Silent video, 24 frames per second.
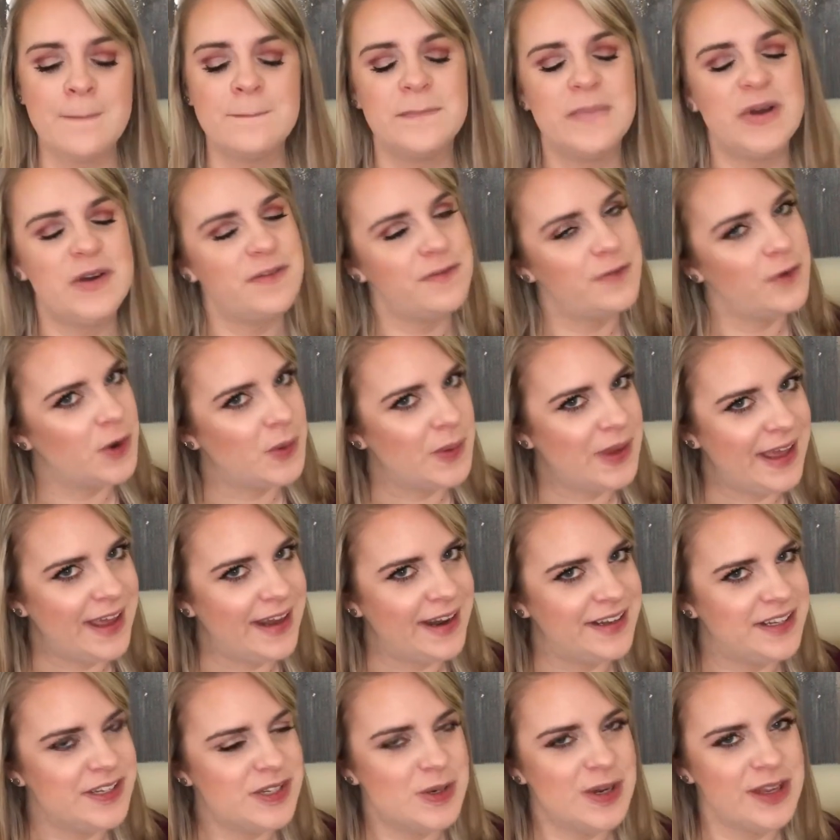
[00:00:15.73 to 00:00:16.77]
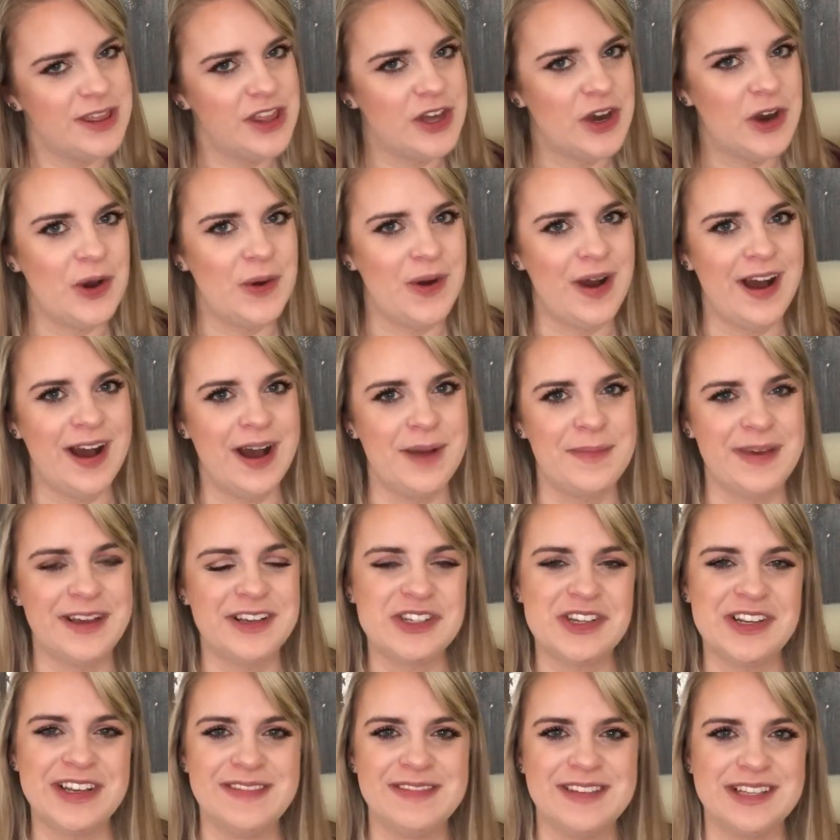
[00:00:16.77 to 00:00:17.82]
Before we get into it though, uh, make
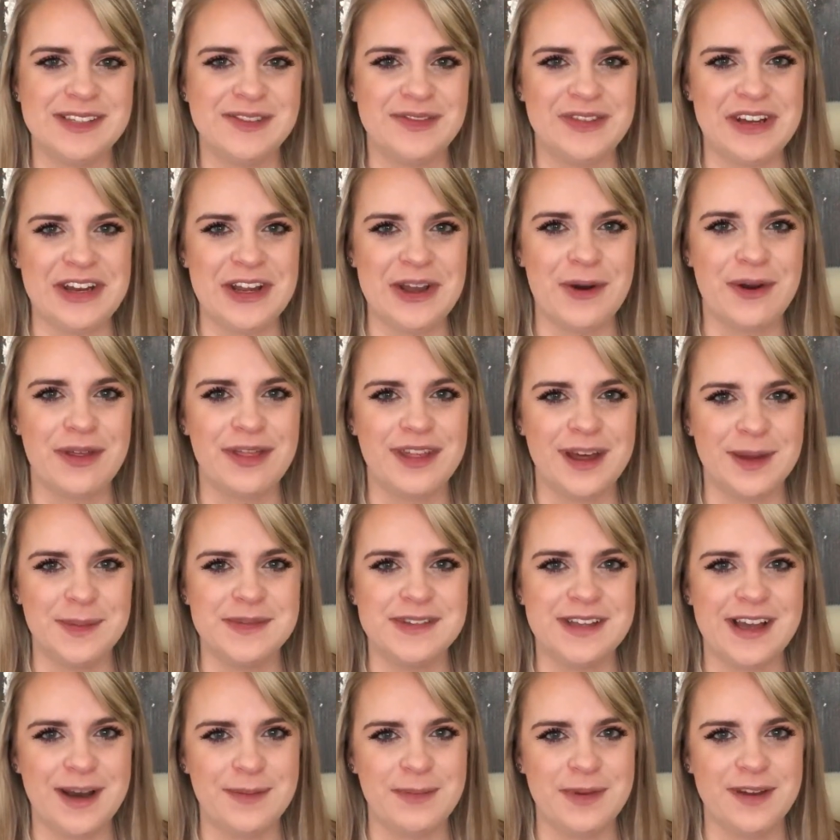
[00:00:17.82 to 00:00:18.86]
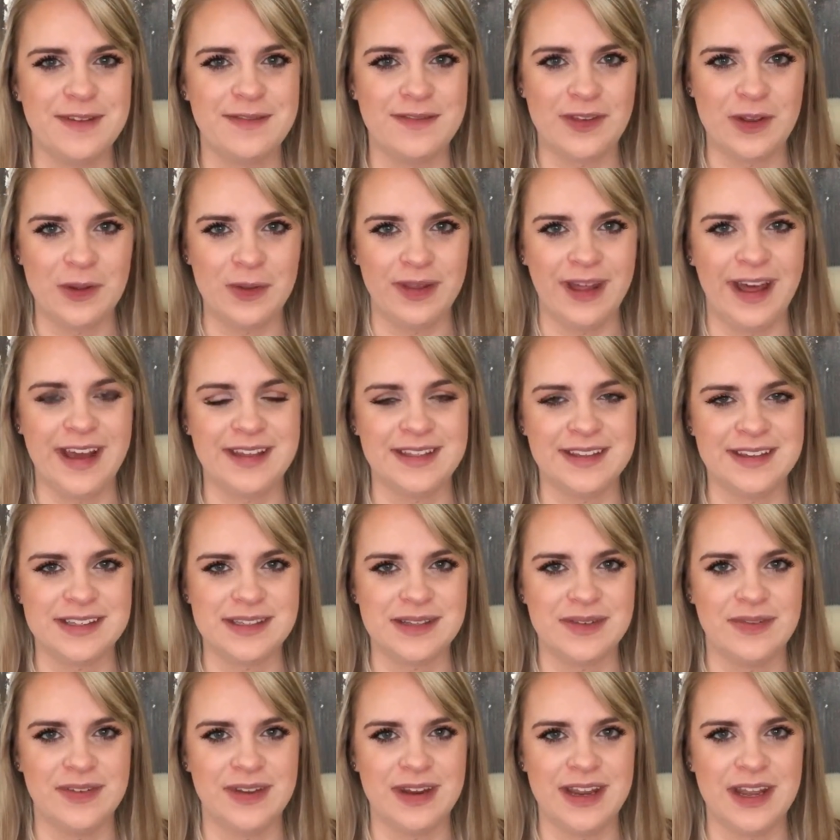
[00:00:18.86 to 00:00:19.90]
sure you give this video a thumbs up if you like this
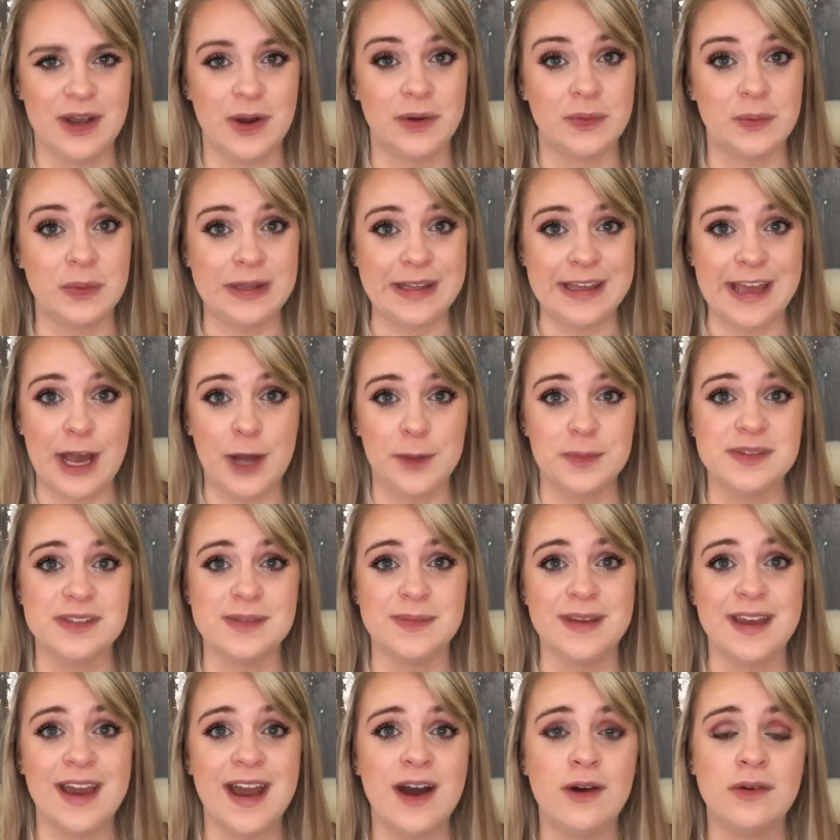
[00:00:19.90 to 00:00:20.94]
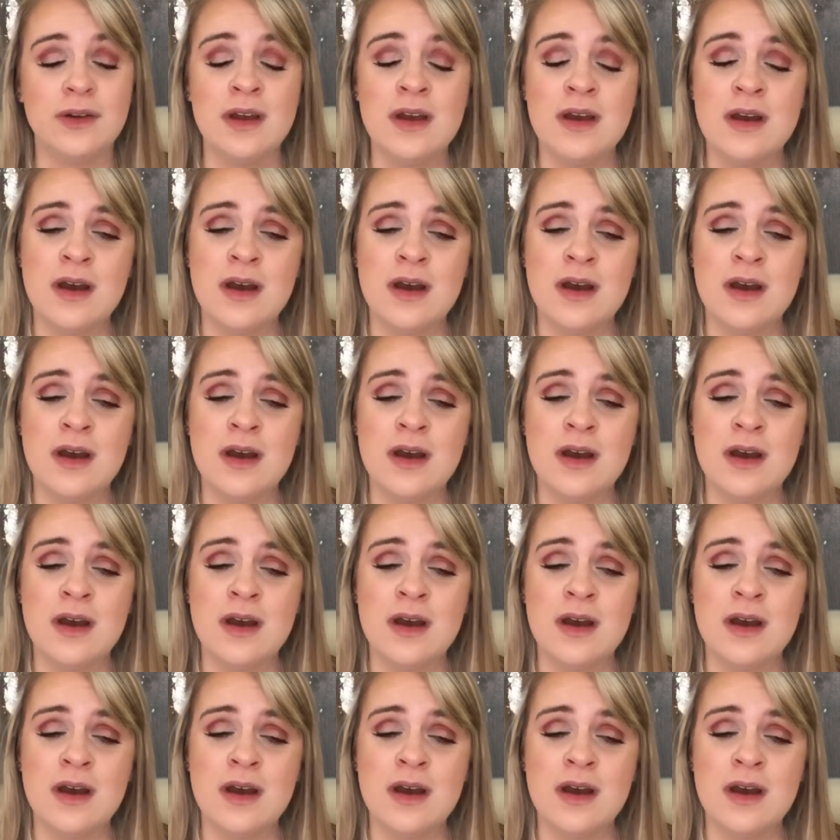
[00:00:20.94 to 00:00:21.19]
video. It really helps me out.